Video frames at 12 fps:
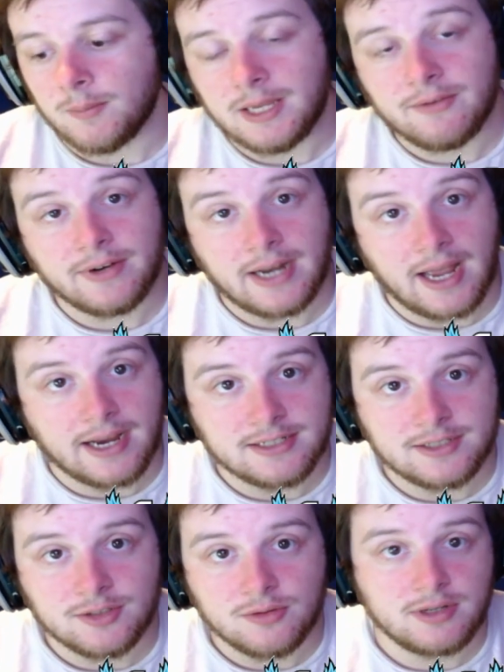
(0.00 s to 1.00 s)
Even I
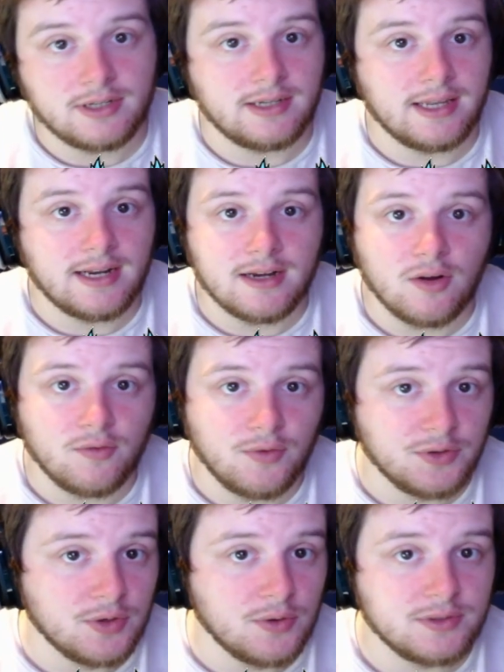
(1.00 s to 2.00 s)
still get in
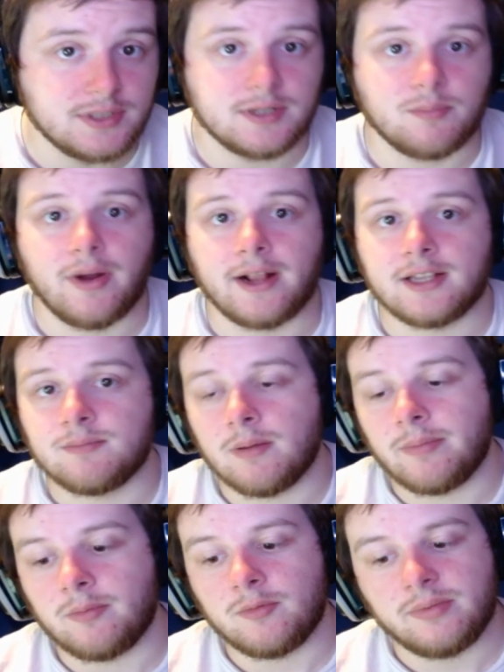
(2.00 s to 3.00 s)
no-field duos to practice my
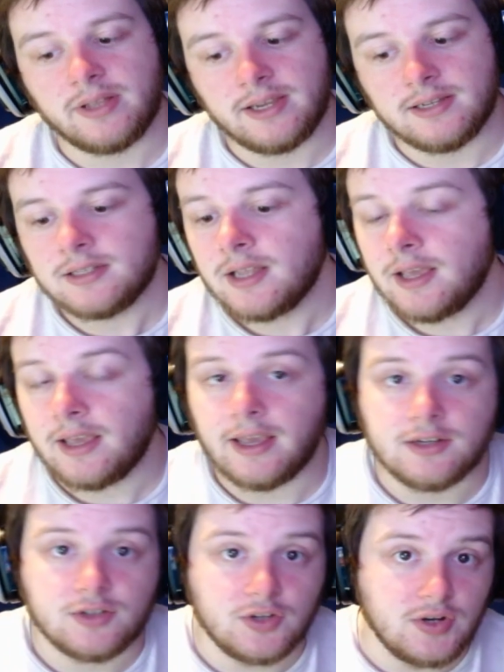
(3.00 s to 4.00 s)
bubble plays
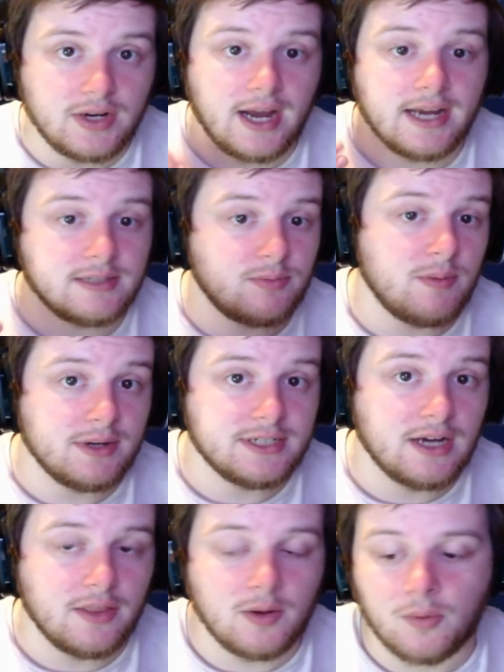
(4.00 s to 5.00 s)
and show you guys pretty much
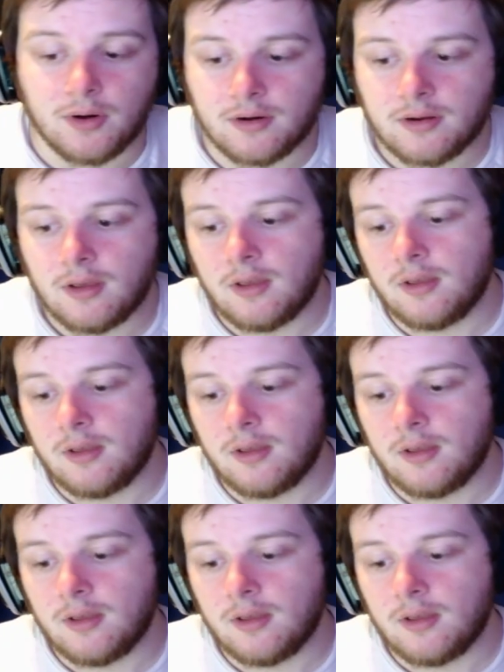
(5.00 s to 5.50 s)
how they work.